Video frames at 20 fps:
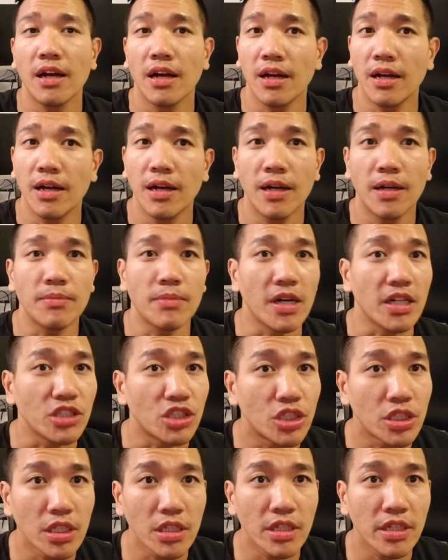um,
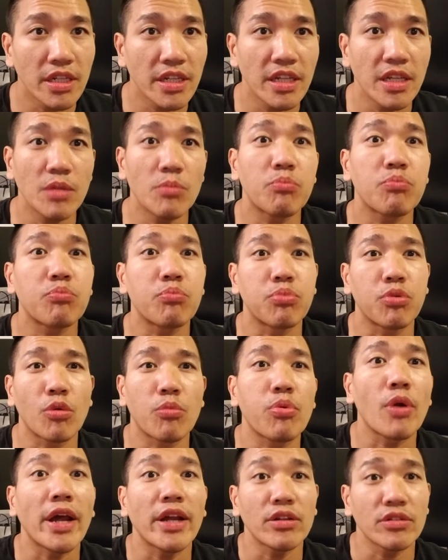agility,
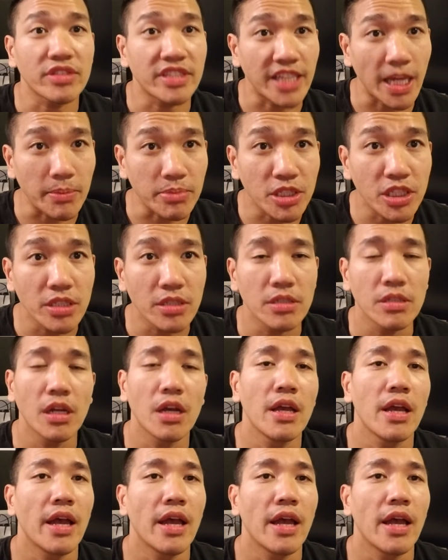proprioception,